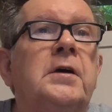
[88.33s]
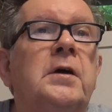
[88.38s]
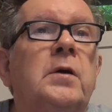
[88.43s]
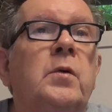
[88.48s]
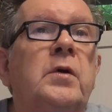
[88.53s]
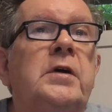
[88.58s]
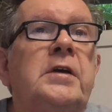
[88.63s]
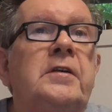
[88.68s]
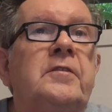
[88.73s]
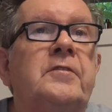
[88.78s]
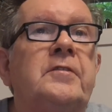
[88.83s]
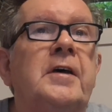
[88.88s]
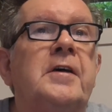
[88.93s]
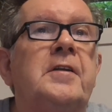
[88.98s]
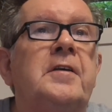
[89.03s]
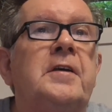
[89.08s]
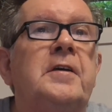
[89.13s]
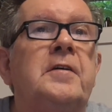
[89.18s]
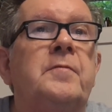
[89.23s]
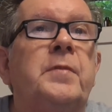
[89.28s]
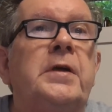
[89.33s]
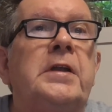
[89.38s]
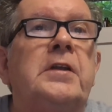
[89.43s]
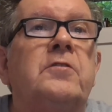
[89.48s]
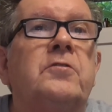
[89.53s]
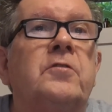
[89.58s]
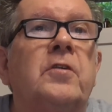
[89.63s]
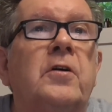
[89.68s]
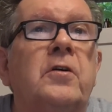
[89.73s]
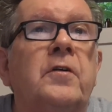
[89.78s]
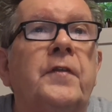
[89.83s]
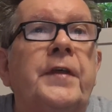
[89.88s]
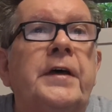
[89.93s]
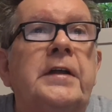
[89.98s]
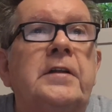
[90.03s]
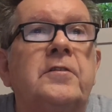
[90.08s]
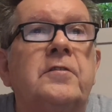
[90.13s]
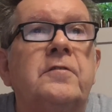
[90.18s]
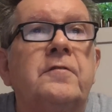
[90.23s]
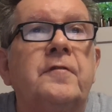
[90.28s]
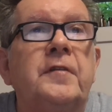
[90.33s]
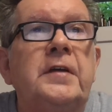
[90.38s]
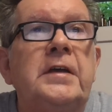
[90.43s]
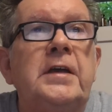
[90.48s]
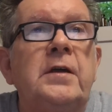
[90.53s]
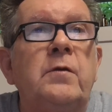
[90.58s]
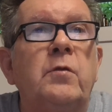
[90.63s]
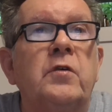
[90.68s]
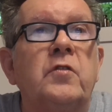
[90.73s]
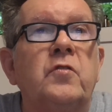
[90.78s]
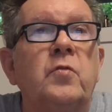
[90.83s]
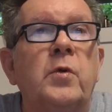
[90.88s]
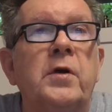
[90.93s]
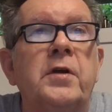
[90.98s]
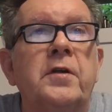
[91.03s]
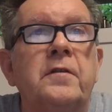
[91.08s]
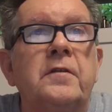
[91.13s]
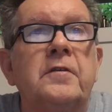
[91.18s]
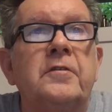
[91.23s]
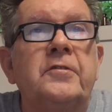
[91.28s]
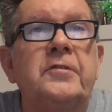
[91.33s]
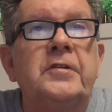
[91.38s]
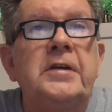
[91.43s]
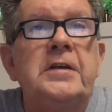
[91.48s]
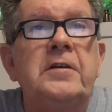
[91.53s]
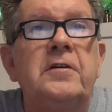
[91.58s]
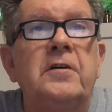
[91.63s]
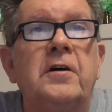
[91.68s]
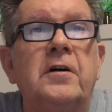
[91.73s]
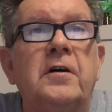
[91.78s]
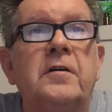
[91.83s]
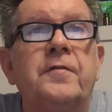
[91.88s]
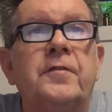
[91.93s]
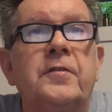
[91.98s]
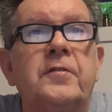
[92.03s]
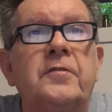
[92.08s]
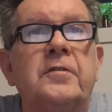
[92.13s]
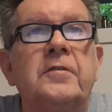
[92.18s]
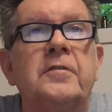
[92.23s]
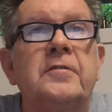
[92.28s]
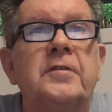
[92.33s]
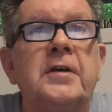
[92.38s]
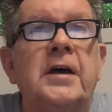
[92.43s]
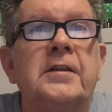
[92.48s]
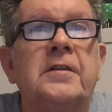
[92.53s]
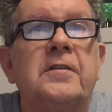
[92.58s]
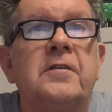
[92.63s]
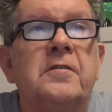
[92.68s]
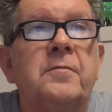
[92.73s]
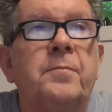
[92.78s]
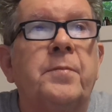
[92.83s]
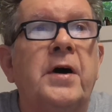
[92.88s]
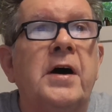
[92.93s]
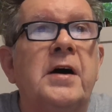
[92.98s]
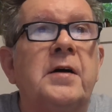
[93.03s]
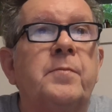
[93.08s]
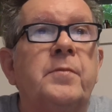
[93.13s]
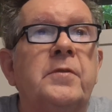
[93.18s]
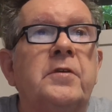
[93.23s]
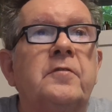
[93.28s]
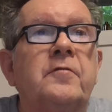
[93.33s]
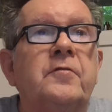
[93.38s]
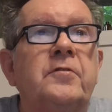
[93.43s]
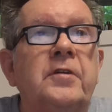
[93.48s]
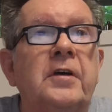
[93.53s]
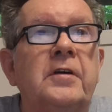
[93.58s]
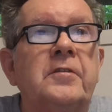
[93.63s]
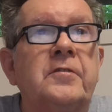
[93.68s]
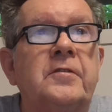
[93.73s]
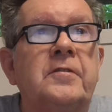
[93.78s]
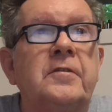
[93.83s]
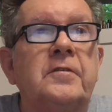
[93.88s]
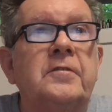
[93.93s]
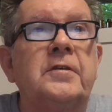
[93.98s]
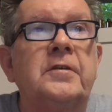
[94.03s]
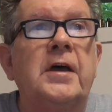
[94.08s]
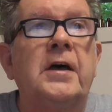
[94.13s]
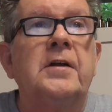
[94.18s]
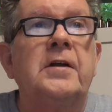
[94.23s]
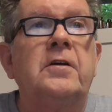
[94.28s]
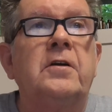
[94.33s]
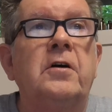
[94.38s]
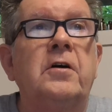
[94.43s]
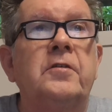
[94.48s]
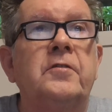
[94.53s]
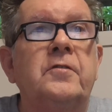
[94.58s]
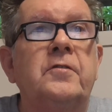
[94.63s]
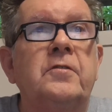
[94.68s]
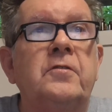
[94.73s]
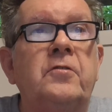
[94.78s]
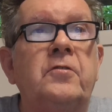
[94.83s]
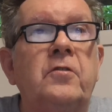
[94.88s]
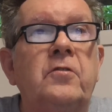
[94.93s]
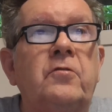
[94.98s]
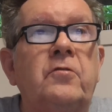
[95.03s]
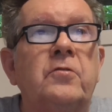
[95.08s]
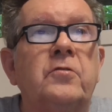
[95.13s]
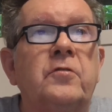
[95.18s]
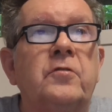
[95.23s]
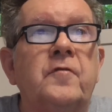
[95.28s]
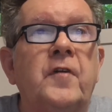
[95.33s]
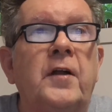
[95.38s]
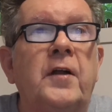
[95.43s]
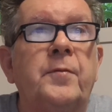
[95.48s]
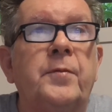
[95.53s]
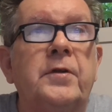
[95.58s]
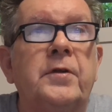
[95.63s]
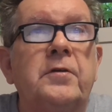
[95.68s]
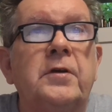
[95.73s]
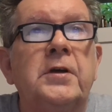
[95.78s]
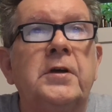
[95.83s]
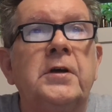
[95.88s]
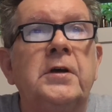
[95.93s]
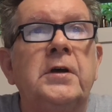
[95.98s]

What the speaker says: where he said he had been told that de Vere was one of the senior officers at the Department of Justice and Constitutional Development